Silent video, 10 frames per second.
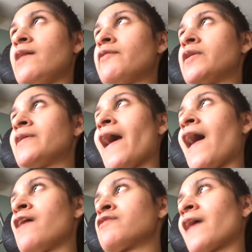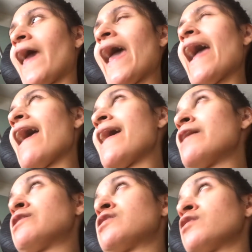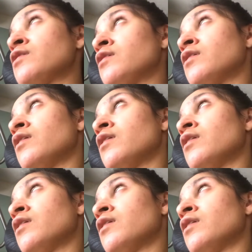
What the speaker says: living tasks 8,